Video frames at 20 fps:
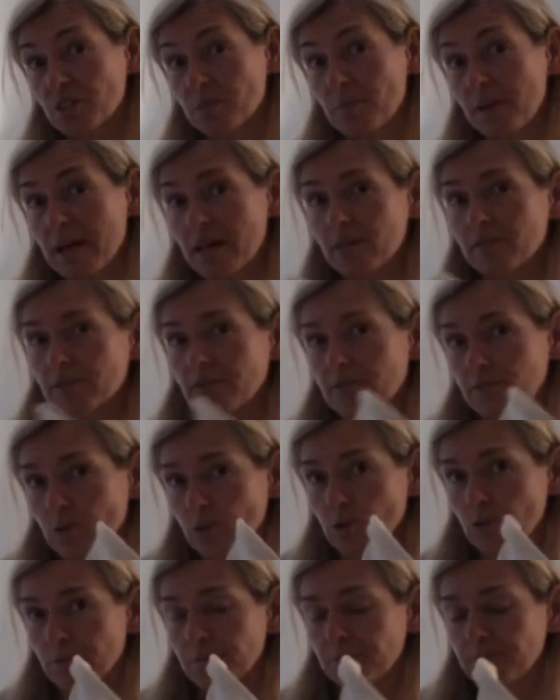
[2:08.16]
a pelvic
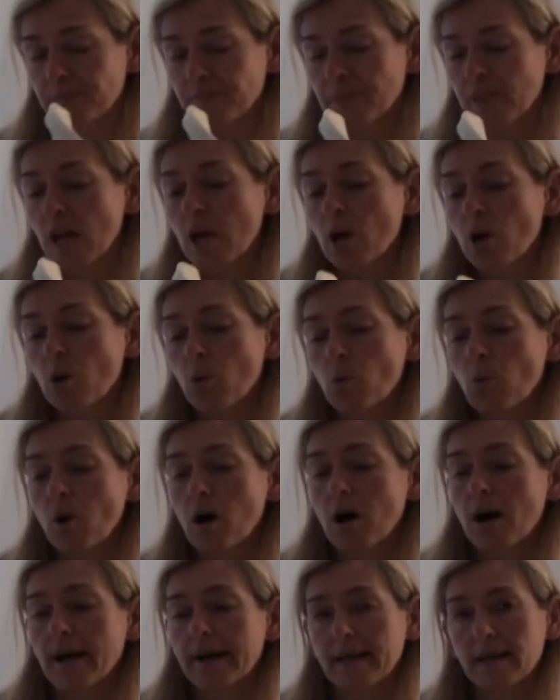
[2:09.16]
floor.
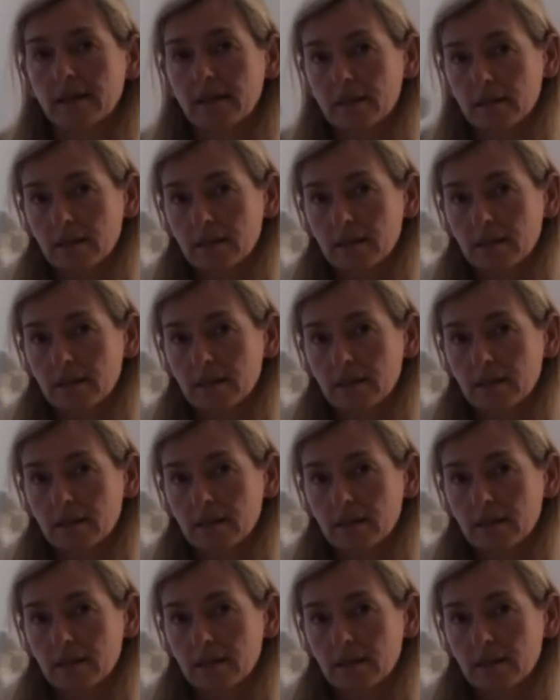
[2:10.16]
Why?